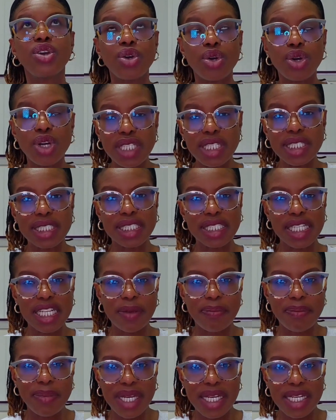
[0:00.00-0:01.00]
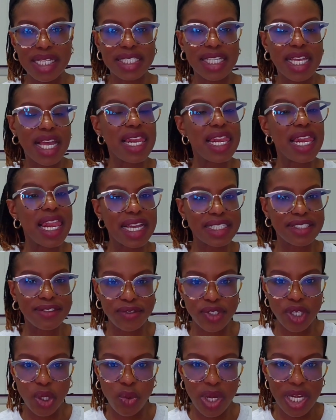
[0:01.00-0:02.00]
Good sleep means
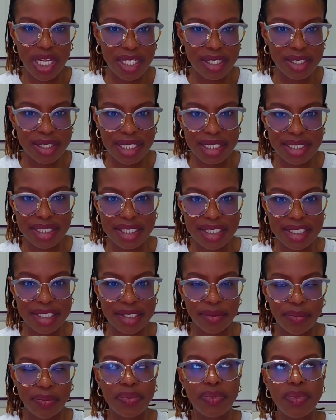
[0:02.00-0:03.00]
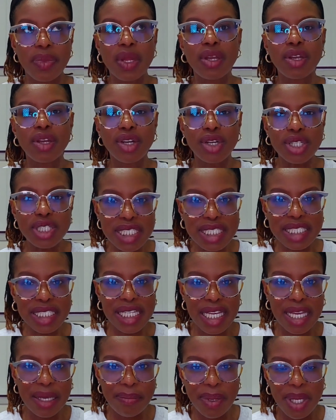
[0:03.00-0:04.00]
less frequent illnesses. Good
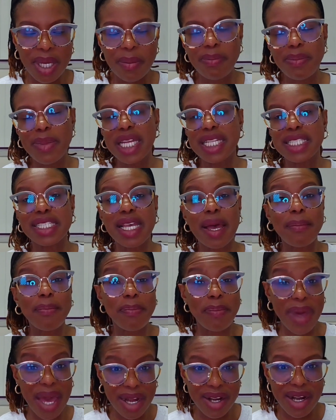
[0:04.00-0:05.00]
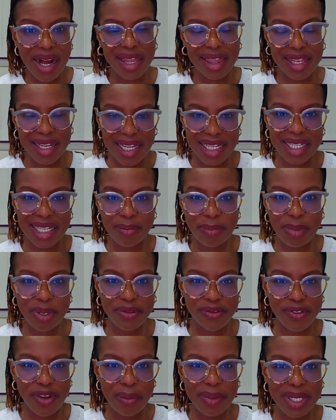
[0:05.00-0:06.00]
sleep means better athletic
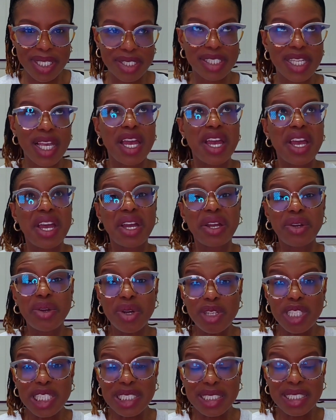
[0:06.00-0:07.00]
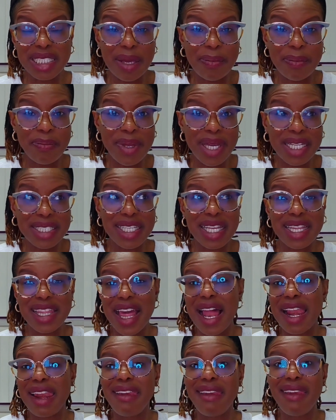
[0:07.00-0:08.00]
performance. Good sleep means
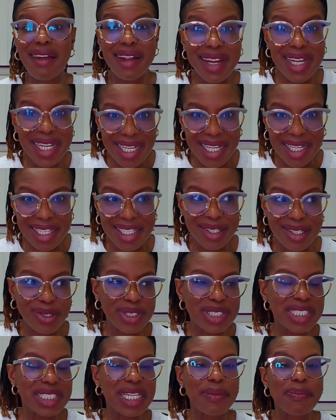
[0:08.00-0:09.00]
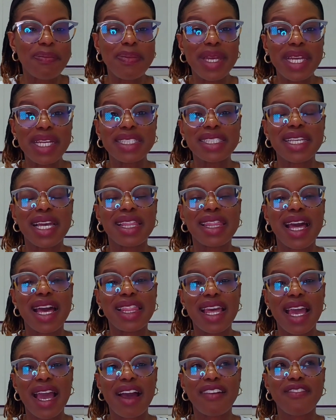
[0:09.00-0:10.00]
they're learning. Good sleep means
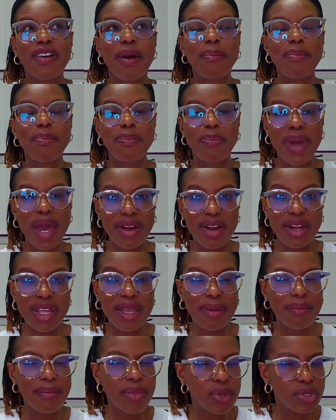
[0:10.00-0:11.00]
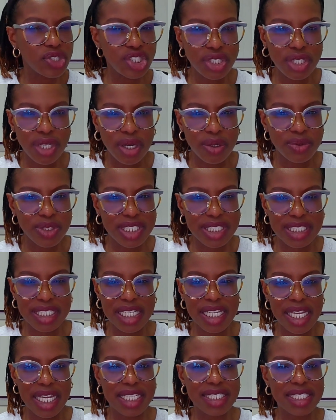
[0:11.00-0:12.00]
that they have better emotional
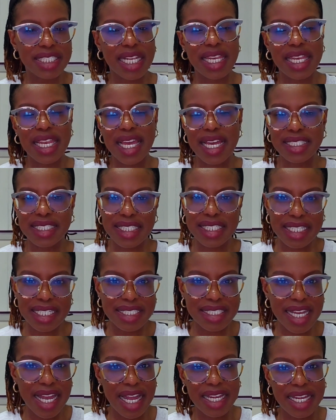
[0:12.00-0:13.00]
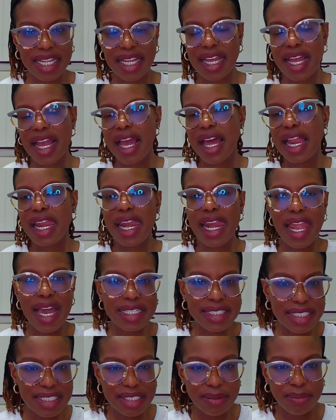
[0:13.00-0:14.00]
resilience, less anxiety,
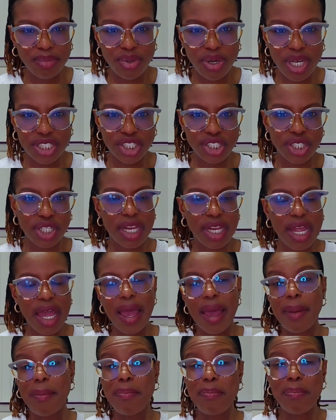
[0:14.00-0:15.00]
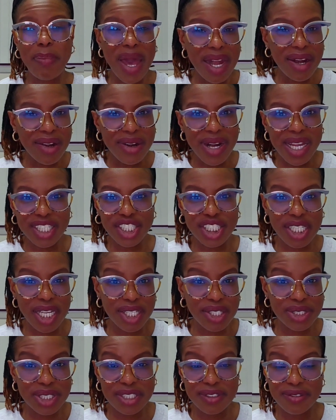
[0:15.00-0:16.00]
less depression, better
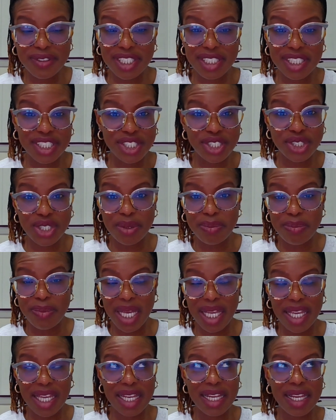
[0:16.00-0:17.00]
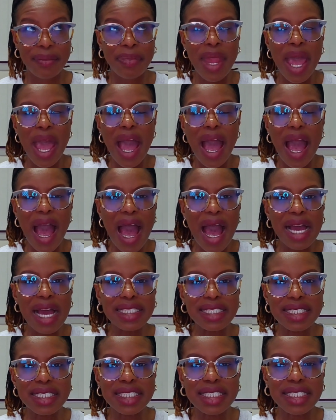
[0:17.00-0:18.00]
executive decision making,
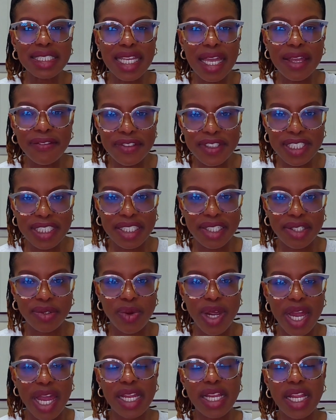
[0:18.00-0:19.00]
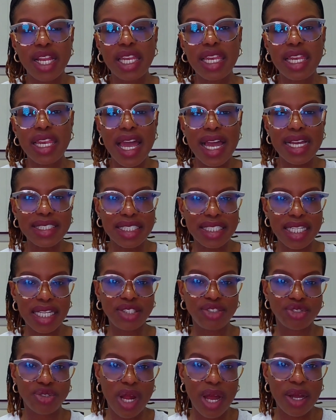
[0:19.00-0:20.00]
and safety, right? Less
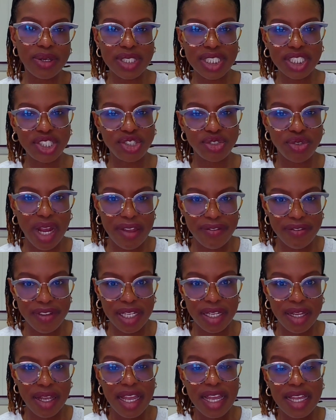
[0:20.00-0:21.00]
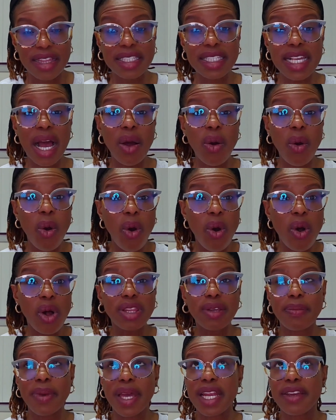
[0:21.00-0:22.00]
drowsy driving. These are
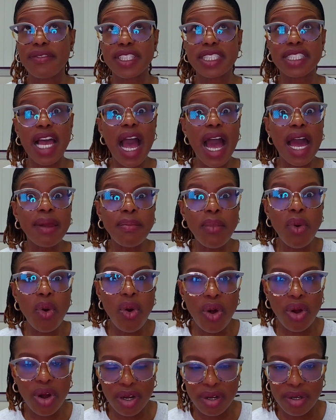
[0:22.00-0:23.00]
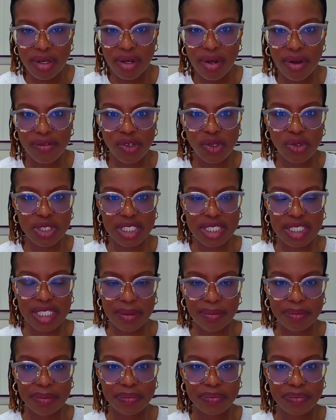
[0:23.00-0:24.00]
all the benefits and more of good
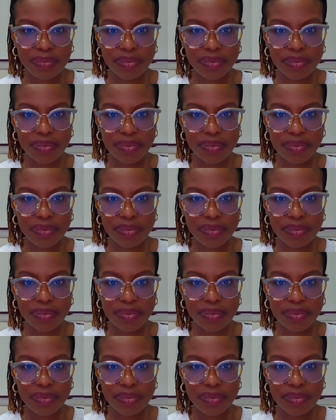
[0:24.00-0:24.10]
sleep.